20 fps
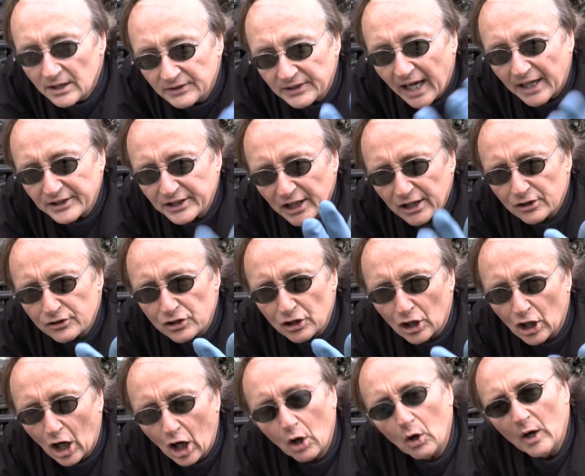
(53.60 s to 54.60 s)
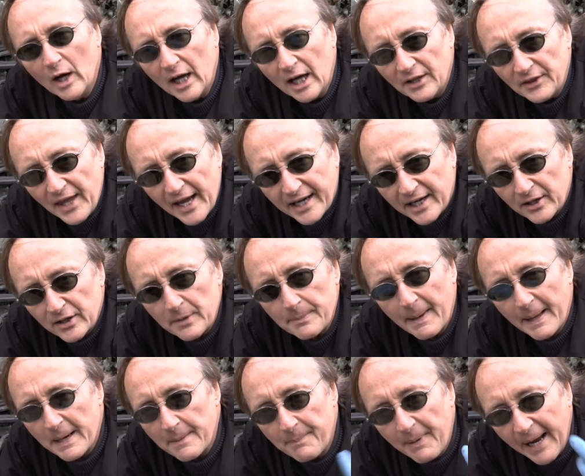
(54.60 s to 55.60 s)
Now years ago, that could have
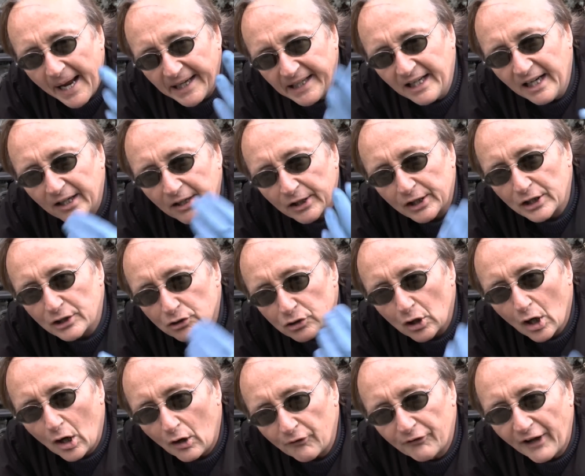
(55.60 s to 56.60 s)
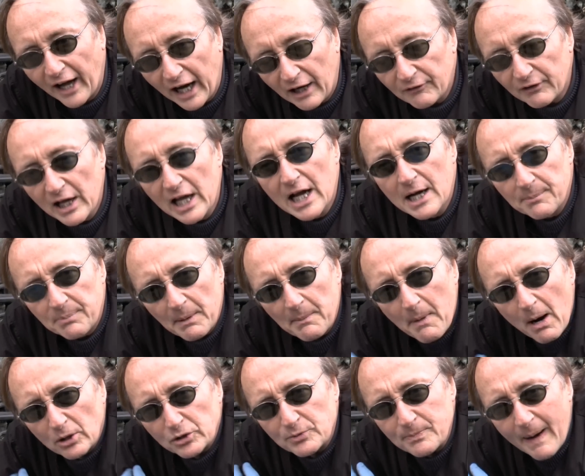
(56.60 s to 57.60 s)
been a bad heater control valve, but
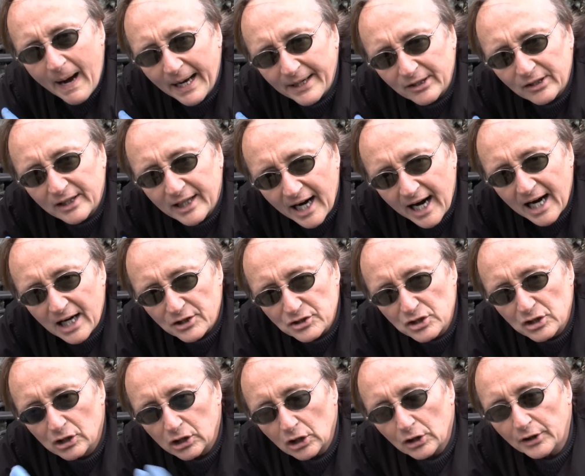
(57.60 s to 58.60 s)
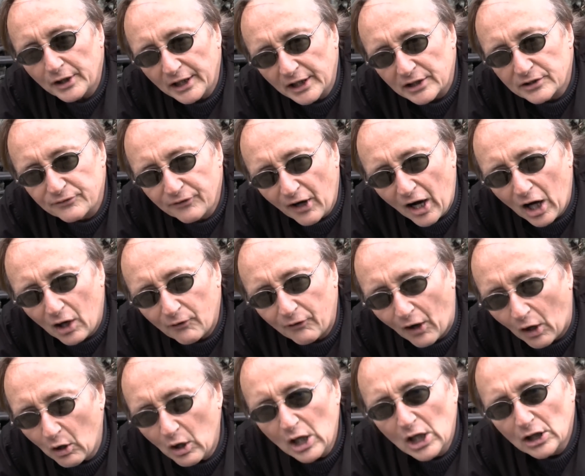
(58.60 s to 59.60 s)
most modern cars, including this
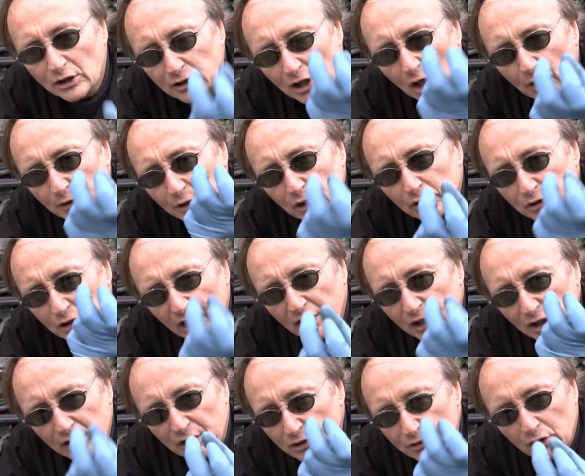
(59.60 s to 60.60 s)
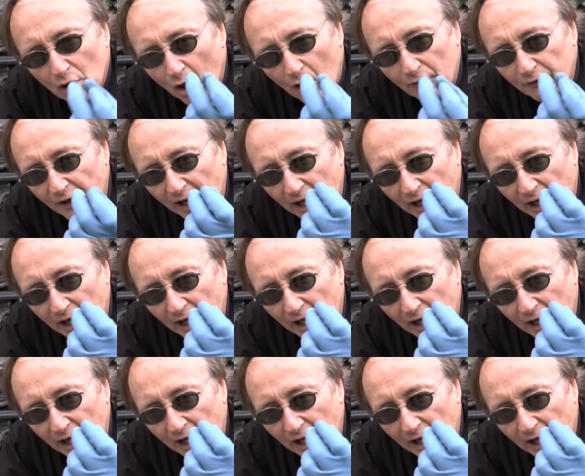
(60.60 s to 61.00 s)
Volvo, don't use heater control